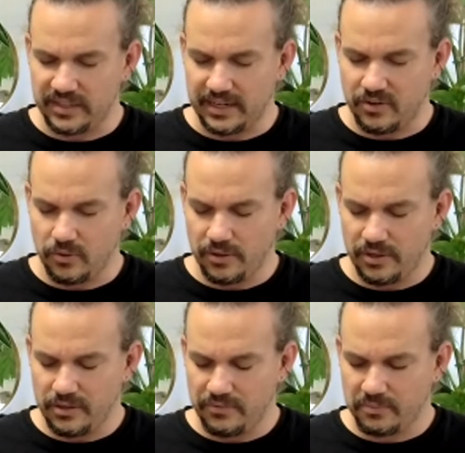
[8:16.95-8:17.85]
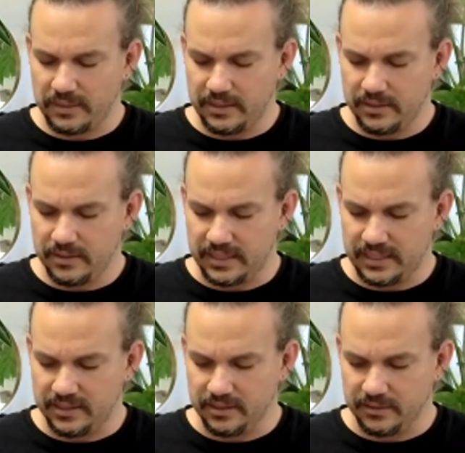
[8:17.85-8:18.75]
that in order to go from here to here,